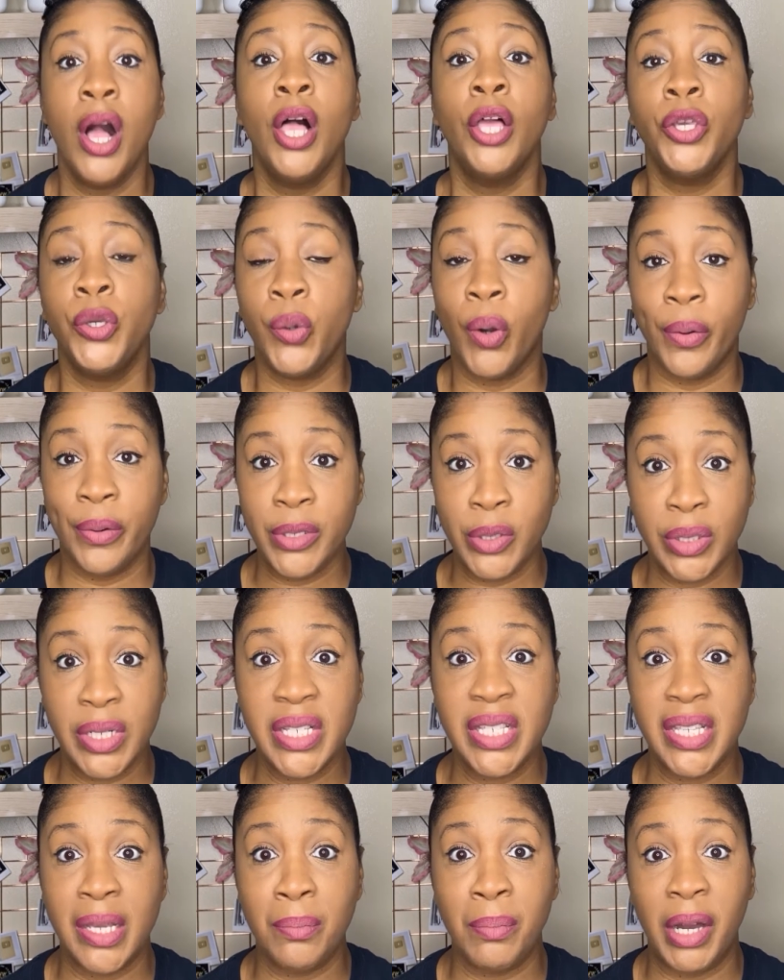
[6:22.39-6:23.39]
You always want to
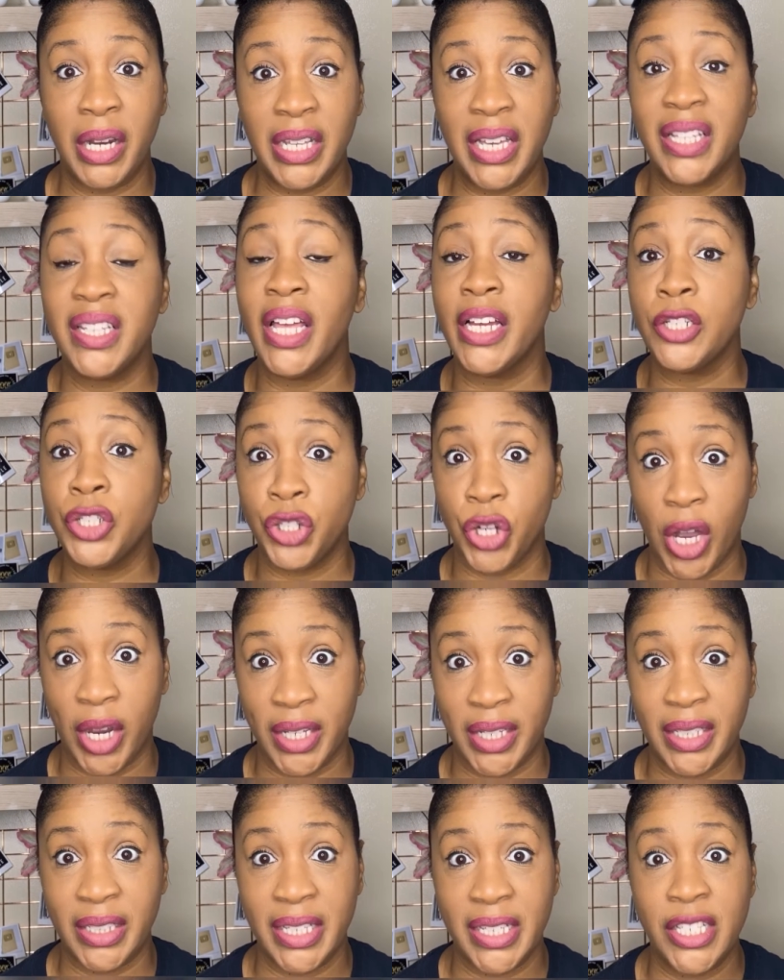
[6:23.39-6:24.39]
send money
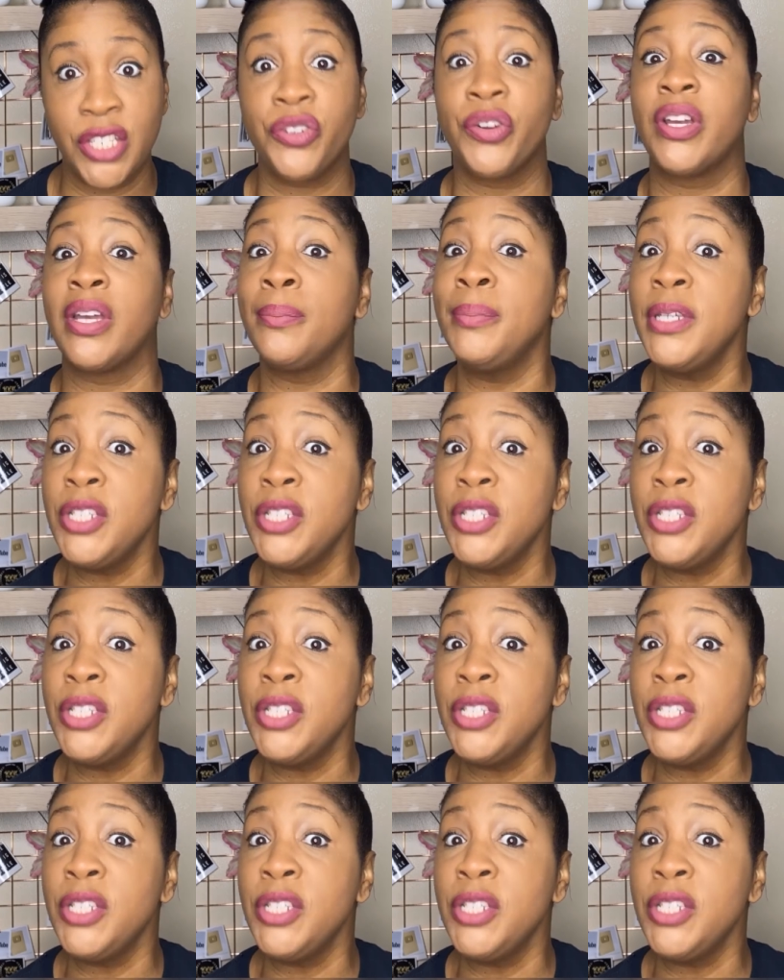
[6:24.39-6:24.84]
electronically so it can be